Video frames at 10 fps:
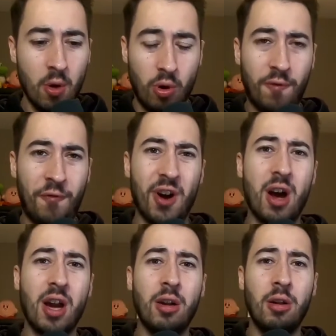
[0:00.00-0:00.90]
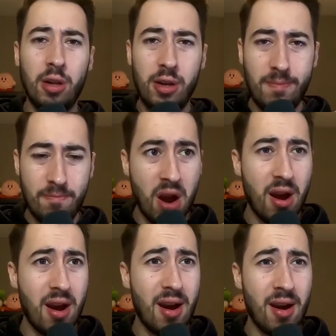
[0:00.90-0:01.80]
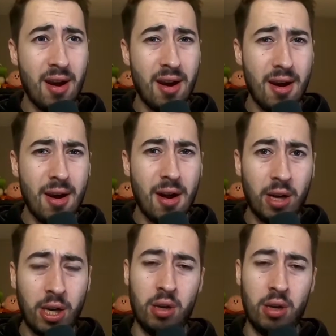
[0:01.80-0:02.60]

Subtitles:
We're finally back.